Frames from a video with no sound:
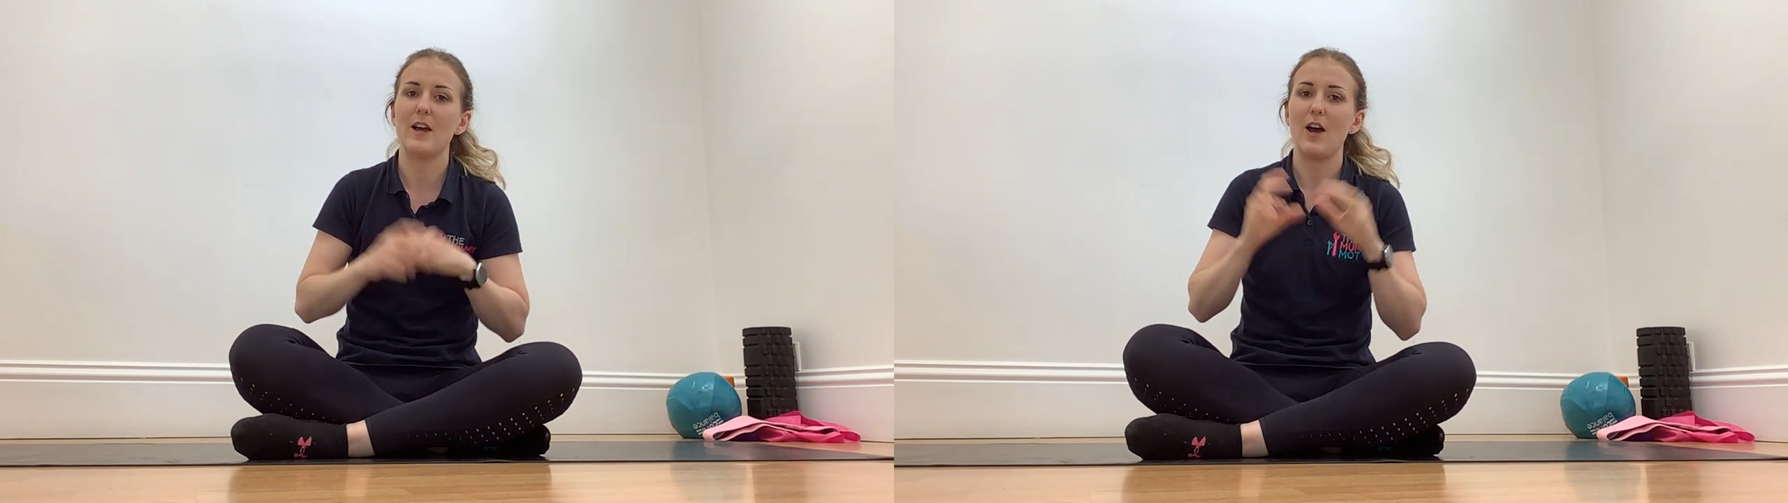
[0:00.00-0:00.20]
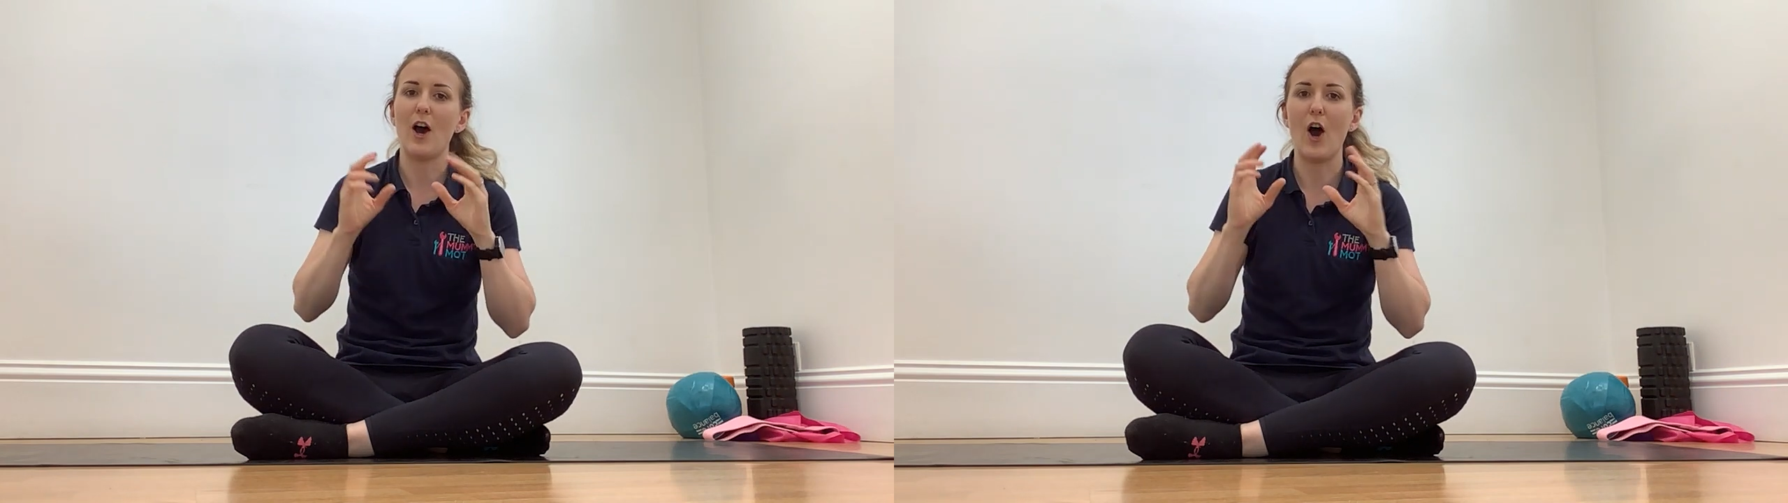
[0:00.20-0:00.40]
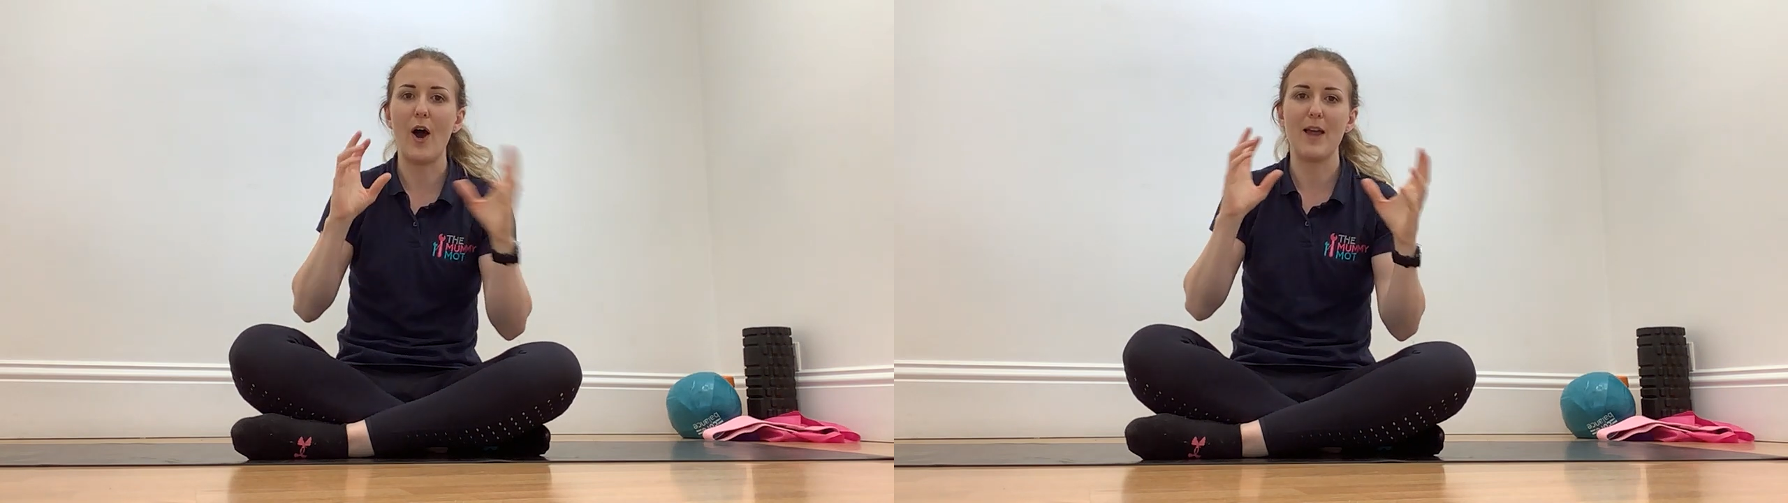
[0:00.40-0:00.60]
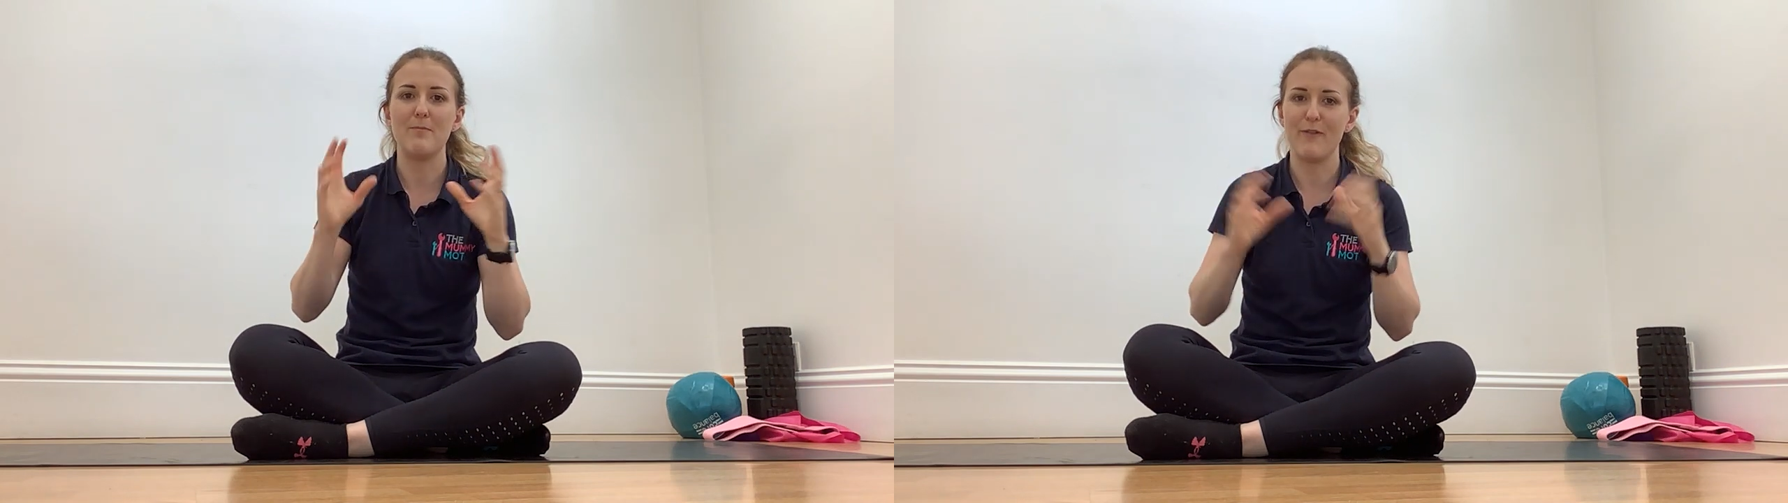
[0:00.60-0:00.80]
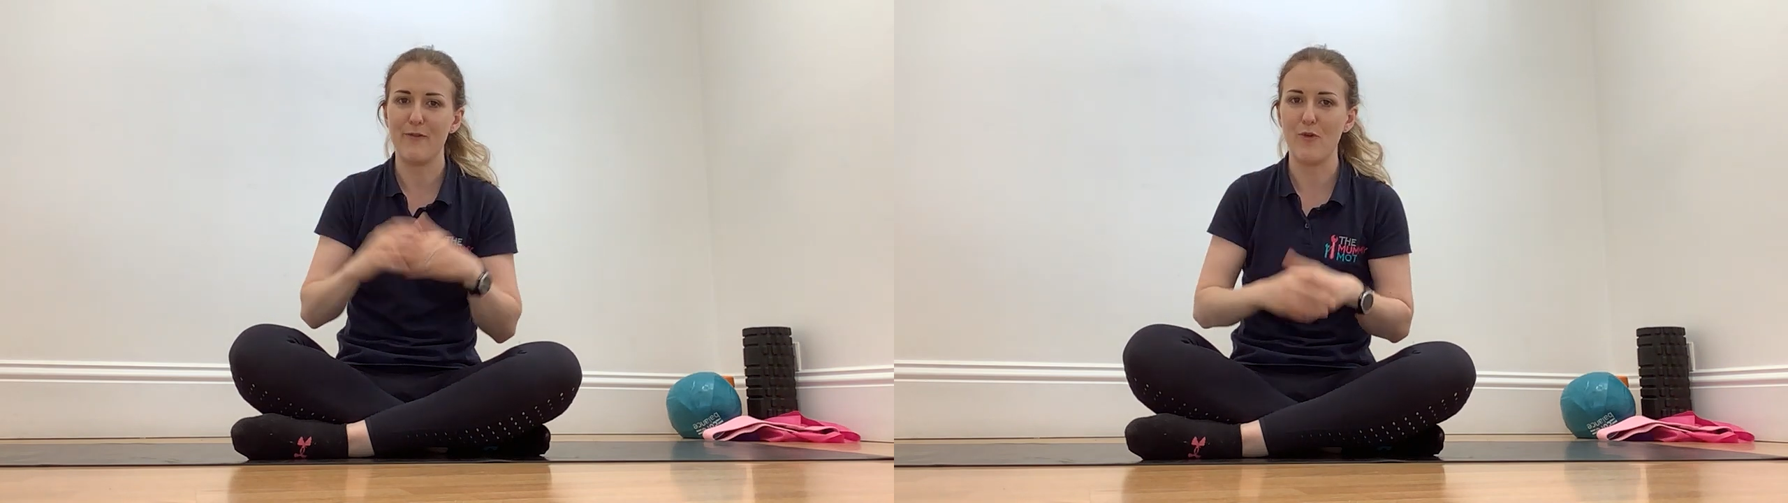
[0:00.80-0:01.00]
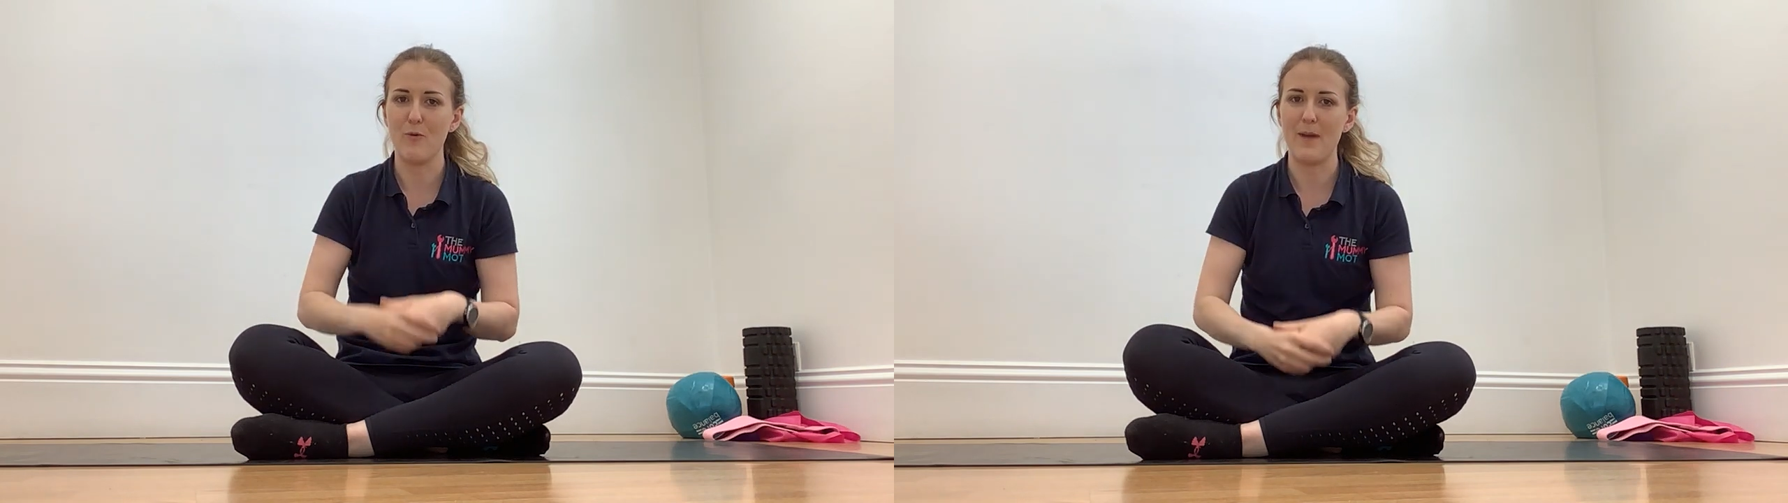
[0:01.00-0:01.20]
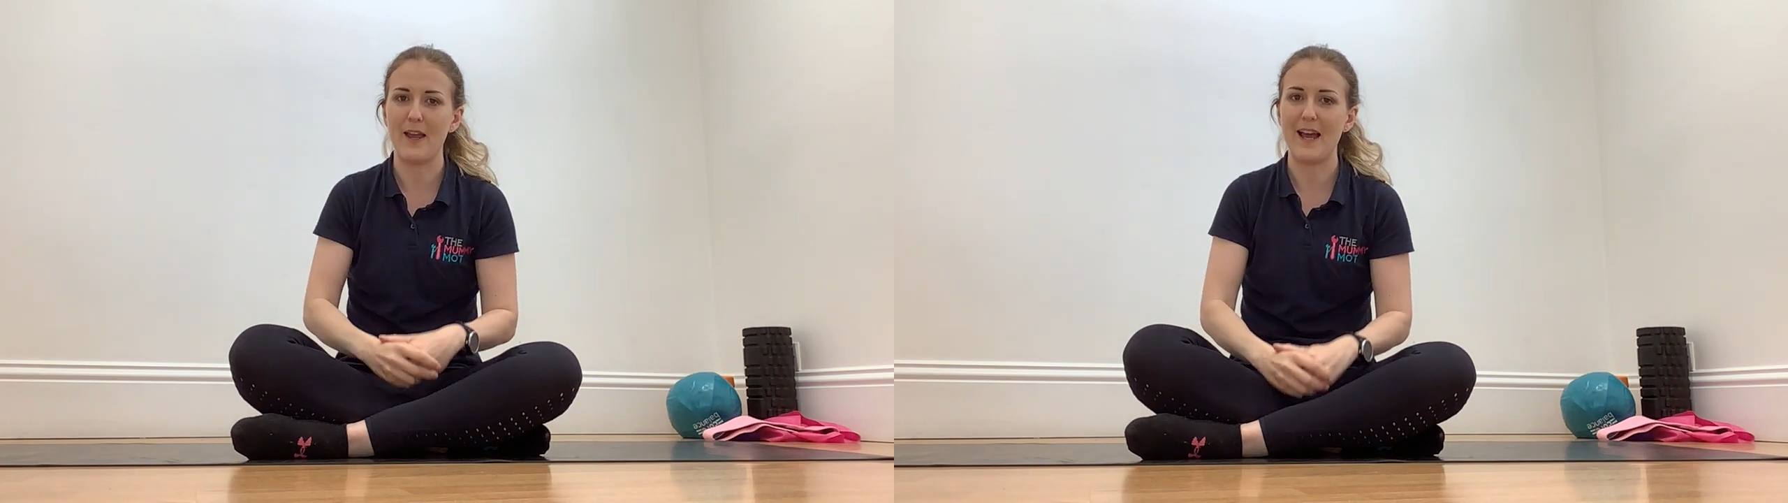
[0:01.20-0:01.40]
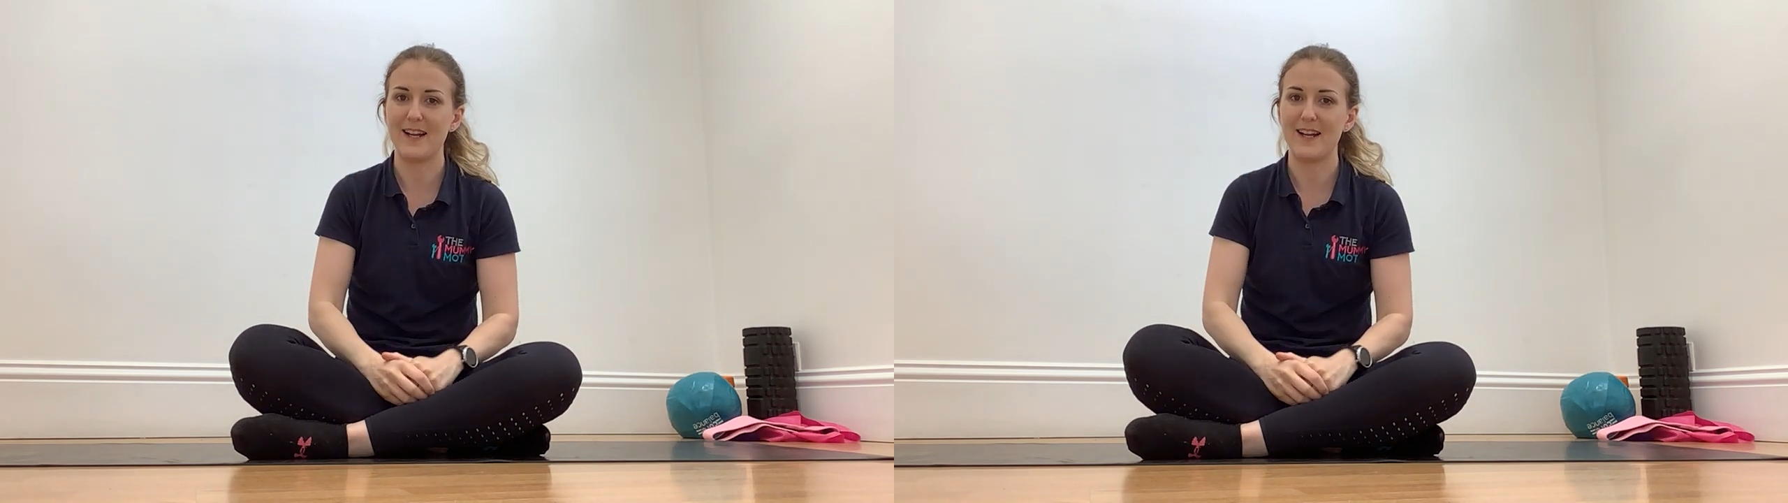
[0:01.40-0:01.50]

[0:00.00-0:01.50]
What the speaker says: higher performing